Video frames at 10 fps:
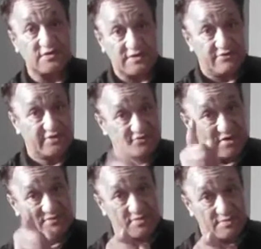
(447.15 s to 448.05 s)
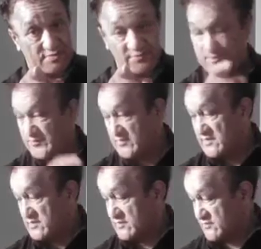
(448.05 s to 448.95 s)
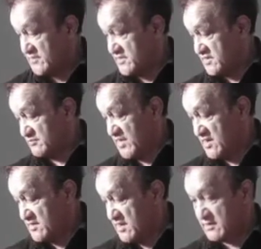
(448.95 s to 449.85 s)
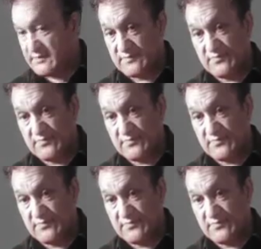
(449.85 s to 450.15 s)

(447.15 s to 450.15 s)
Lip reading: You're in trouble, with this pair of notes